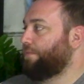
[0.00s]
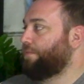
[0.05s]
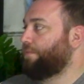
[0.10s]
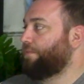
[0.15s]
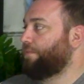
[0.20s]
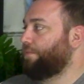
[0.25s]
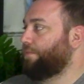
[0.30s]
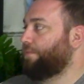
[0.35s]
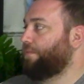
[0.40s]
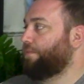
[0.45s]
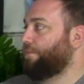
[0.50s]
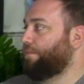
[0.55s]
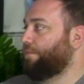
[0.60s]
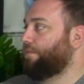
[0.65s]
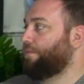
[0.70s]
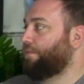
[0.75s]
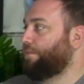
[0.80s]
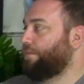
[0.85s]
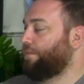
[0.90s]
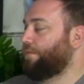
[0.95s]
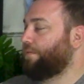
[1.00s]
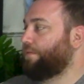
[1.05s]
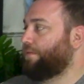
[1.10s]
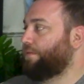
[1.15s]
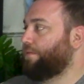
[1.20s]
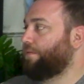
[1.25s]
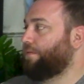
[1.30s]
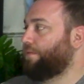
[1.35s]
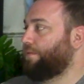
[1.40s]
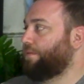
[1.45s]

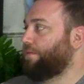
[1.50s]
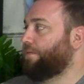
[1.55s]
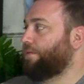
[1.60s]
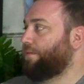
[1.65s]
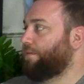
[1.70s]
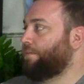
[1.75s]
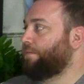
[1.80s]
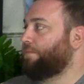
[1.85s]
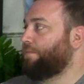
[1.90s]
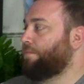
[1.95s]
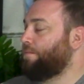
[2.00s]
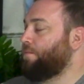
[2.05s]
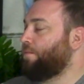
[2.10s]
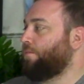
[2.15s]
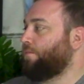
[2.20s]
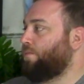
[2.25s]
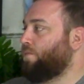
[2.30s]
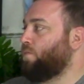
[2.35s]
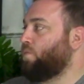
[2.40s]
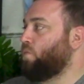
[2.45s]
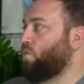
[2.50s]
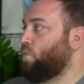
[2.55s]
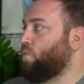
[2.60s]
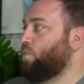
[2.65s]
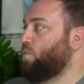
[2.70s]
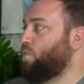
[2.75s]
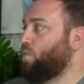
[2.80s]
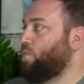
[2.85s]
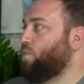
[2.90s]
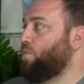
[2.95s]

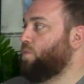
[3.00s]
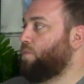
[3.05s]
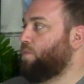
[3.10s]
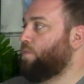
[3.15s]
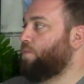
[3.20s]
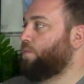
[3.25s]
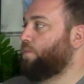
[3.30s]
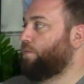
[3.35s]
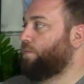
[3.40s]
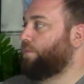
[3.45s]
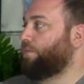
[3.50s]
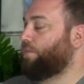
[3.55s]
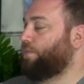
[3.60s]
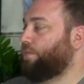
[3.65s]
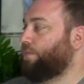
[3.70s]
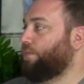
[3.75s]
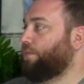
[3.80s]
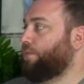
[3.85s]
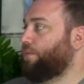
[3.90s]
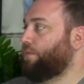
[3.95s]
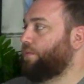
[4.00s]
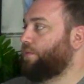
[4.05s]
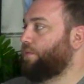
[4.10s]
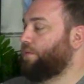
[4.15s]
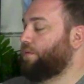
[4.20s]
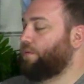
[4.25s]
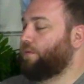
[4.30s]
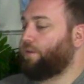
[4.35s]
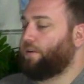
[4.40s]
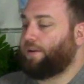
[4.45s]

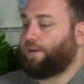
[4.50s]
No words are spoken by the person on screen.